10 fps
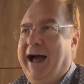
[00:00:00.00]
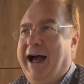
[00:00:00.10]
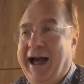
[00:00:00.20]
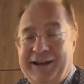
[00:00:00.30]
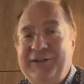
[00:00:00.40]

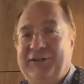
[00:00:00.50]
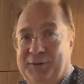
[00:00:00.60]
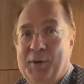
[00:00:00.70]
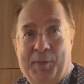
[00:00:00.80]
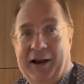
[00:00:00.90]
and
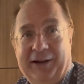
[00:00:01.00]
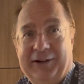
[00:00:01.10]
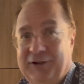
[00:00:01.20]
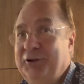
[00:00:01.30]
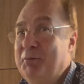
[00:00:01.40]
some
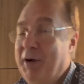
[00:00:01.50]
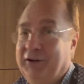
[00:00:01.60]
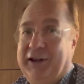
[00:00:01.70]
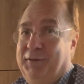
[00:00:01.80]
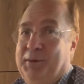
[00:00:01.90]
abilities, you
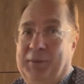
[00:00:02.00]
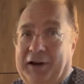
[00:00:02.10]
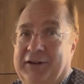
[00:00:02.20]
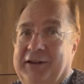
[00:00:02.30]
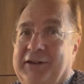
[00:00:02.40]
must have
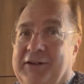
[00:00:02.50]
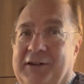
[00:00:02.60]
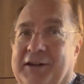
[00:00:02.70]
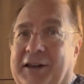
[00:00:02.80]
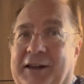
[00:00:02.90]
abilities.
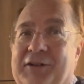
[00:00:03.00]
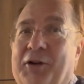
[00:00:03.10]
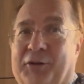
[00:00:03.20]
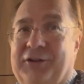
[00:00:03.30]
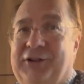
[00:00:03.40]
It's
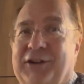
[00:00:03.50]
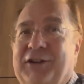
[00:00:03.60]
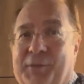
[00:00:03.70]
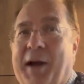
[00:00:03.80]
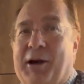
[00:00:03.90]
not just
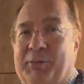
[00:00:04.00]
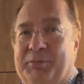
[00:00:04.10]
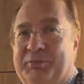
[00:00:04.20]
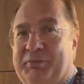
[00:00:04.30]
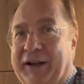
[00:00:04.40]
about
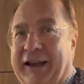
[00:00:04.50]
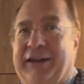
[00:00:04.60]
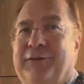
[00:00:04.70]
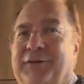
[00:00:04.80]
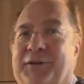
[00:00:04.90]

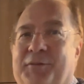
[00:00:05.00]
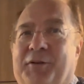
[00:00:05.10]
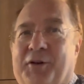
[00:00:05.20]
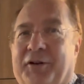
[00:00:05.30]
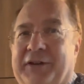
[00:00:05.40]
belief.
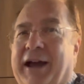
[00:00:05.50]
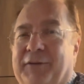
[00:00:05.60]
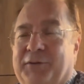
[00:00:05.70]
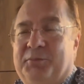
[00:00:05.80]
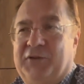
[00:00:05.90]
You've got to
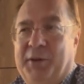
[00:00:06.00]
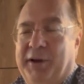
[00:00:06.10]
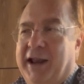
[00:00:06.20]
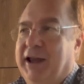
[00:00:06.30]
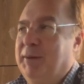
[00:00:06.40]
have some
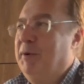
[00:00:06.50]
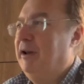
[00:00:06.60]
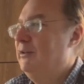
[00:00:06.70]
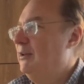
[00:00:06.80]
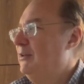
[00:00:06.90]
innate
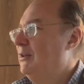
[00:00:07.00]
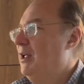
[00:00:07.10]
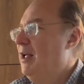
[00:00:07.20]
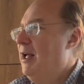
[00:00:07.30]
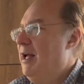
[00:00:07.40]
abilities
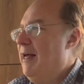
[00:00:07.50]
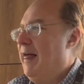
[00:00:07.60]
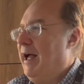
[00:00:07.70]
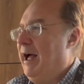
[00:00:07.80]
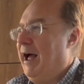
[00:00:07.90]

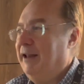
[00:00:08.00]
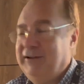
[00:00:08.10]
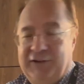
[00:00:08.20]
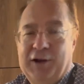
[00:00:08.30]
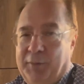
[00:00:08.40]
and
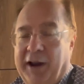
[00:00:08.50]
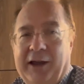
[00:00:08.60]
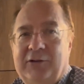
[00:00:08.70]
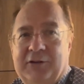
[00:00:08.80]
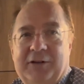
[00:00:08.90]

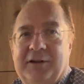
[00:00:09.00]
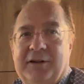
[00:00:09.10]
determination.